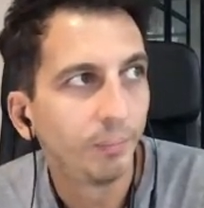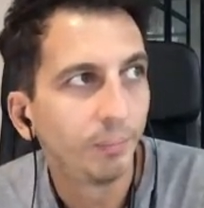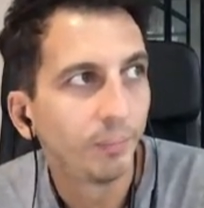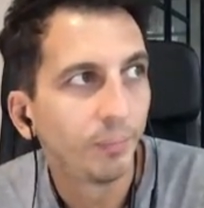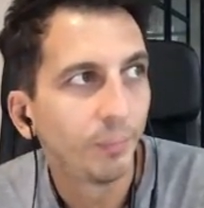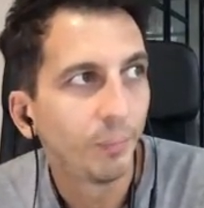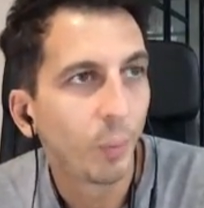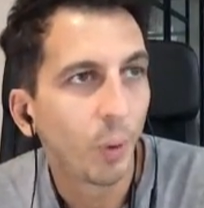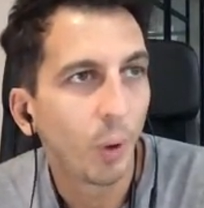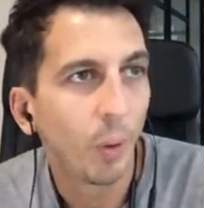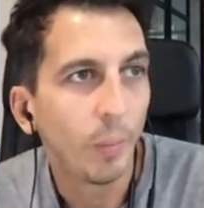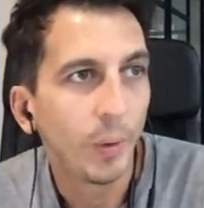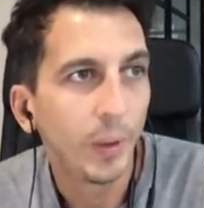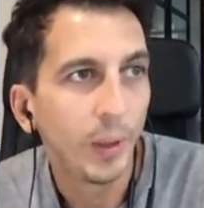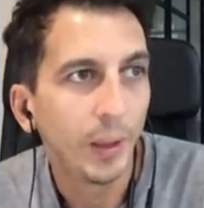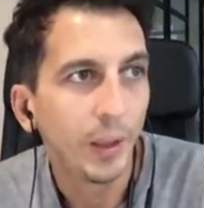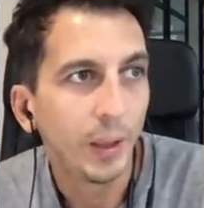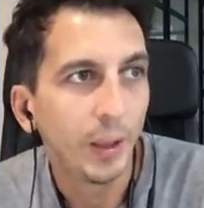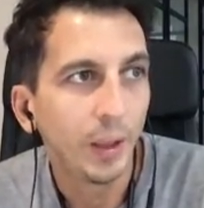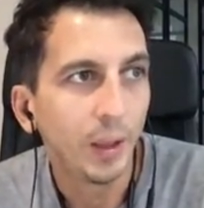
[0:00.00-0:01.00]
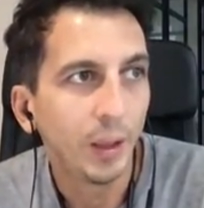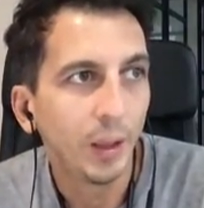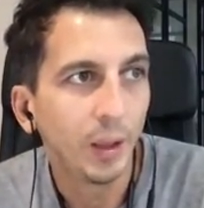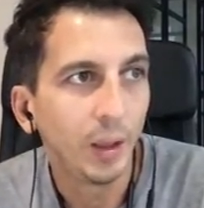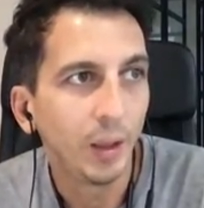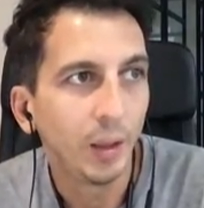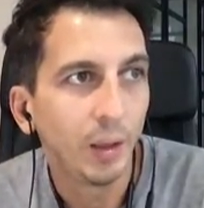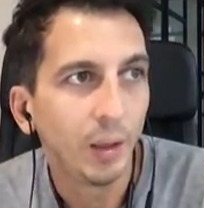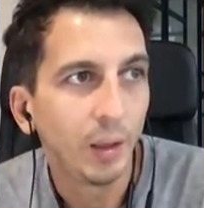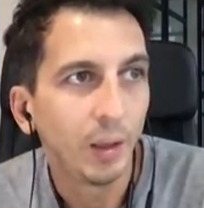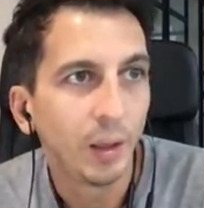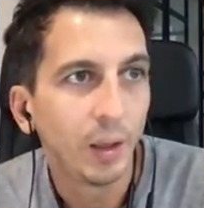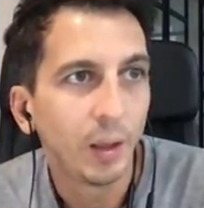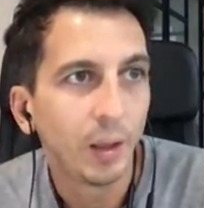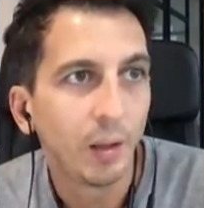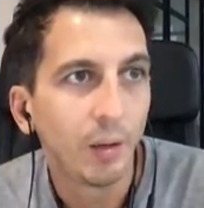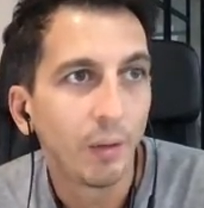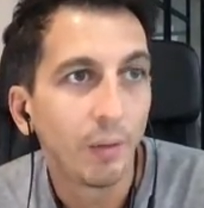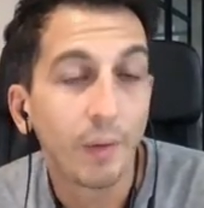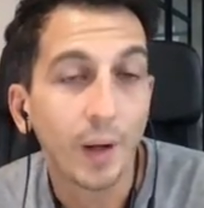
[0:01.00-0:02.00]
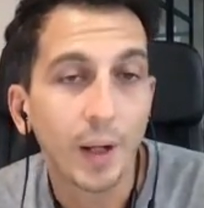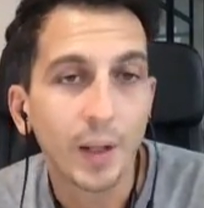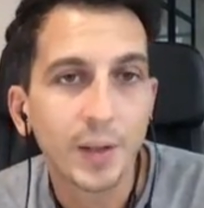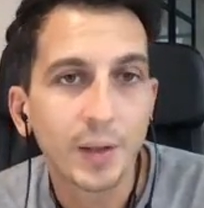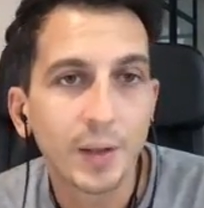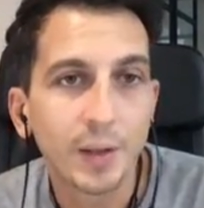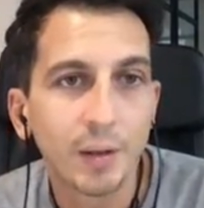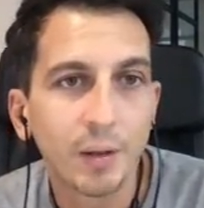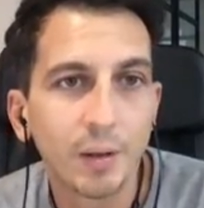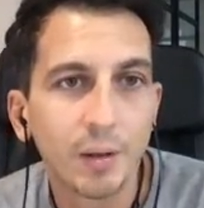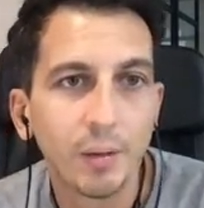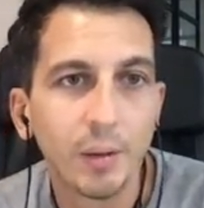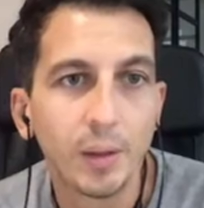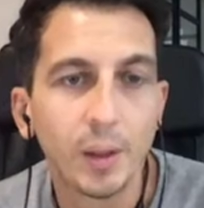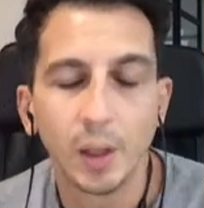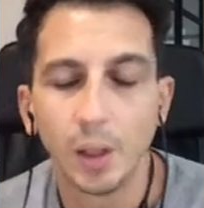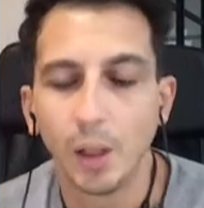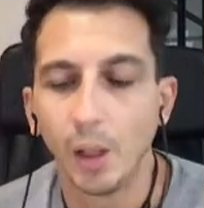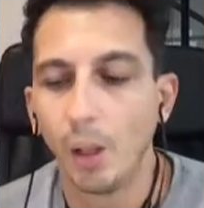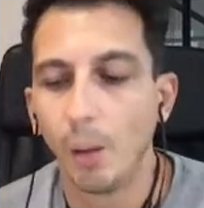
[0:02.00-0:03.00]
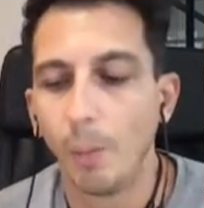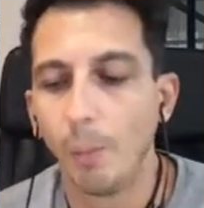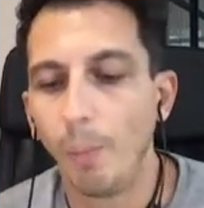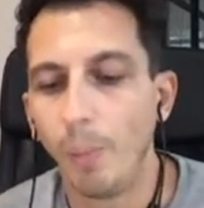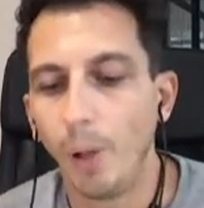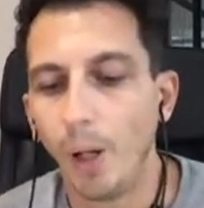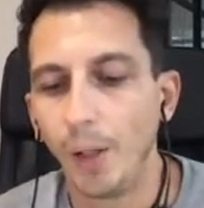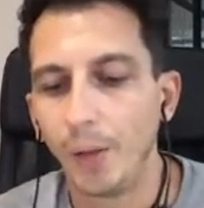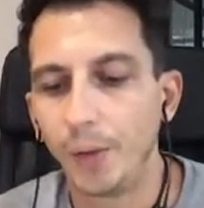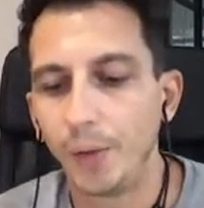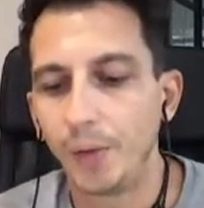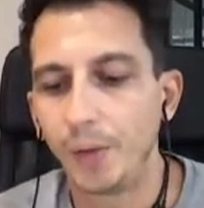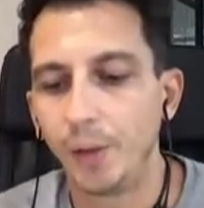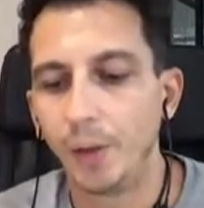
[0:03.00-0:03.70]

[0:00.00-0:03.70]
probably faster, but